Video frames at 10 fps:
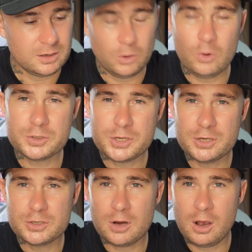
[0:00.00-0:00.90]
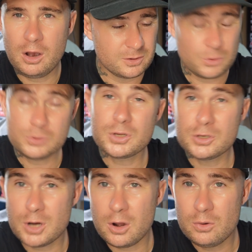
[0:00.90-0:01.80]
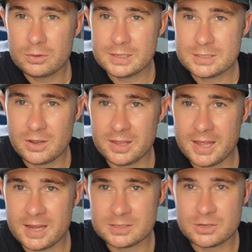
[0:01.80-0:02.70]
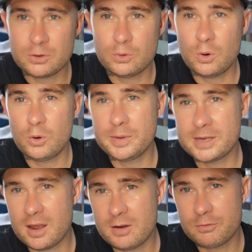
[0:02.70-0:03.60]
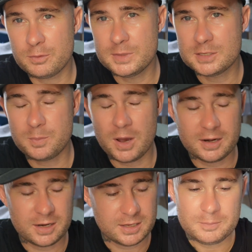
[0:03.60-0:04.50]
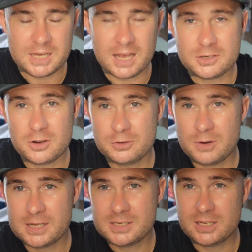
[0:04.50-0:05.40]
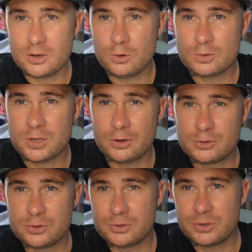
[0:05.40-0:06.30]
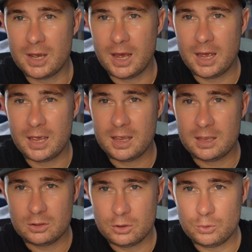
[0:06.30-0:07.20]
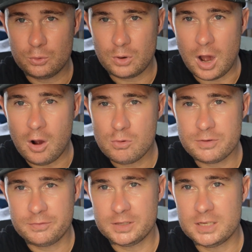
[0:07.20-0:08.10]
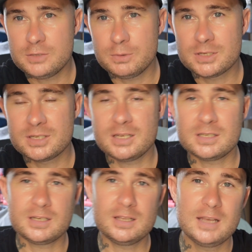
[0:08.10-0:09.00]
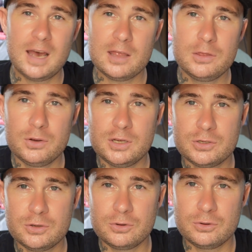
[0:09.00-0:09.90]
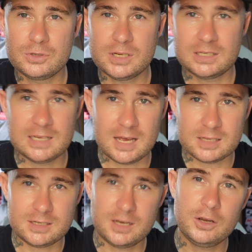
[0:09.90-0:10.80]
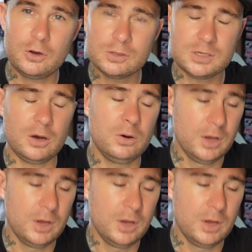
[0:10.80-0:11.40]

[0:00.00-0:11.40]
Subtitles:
Launch control, cruise control, things like that. So it'll all be done from this button here. Dartone Racing also do a little holder for this, which sits in the R32 GTR center console.